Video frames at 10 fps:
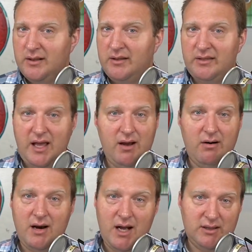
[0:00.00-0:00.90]
They
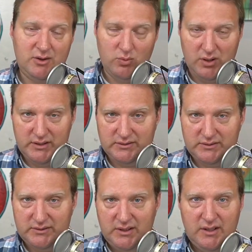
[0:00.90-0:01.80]
are not the
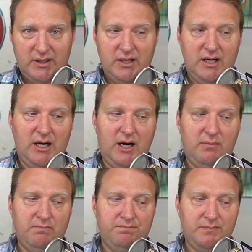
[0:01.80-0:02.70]
ones,
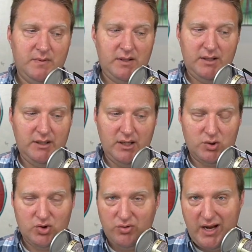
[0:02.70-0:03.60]
um, you
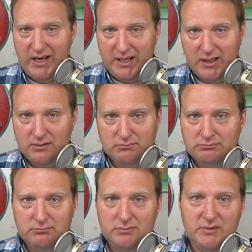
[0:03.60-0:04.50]
know, creating
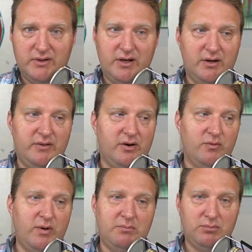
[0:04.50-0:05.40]
their
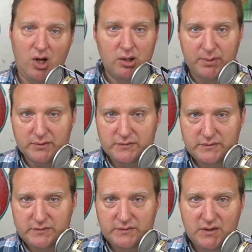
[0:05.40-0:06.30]
their written blog
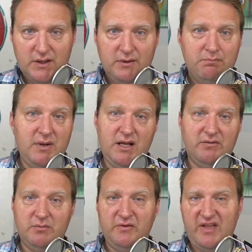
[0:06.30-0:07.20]
posts. Many
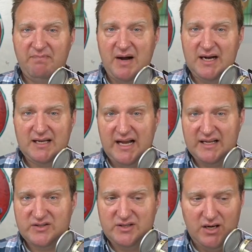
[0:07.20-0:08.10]
of them, if they have
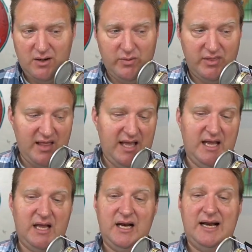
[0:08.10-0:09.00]
podcasts, you know, they
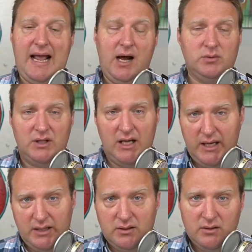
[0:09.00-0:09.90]
get an
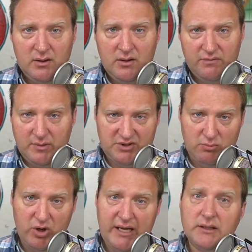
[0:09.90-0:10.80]
outline from
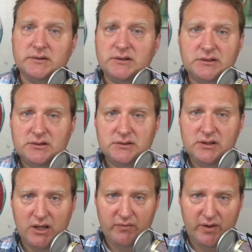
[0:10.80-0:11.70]
someone else,
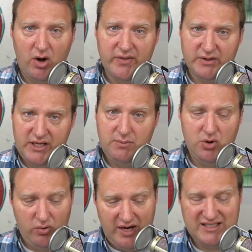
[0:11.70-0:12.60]
you know, on their team
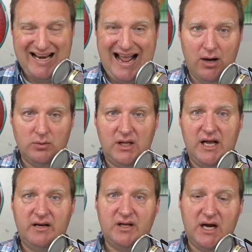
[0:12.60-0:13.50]
who creates an
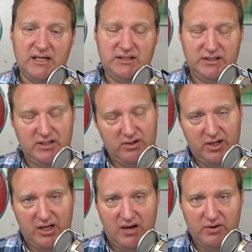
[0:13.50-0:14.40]
outline of the content that they're
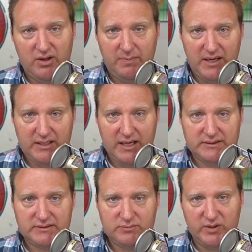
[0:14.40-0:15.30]
going to cover in their
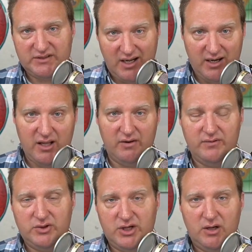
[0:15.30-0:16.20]
podcast when it's not an
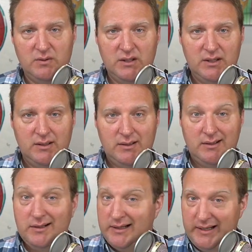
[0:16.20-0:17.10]
interview show.
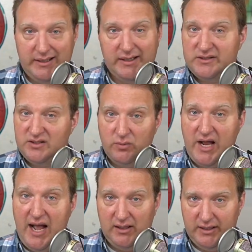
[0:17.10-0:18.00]
It's the
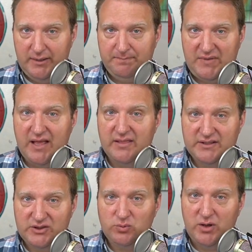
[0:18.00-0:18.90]
reality and
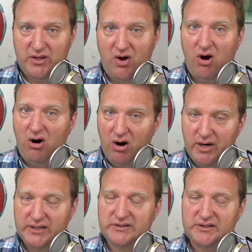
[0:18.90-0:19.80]
this is one of the
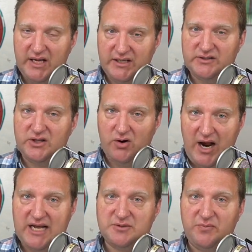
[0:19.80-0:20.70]
hardest things to
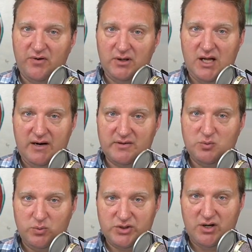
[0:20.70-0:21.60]
grasp for a lot of
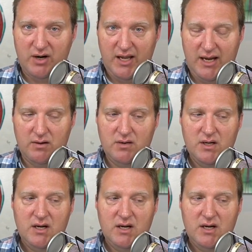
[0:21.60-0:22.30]
us when we're starting out.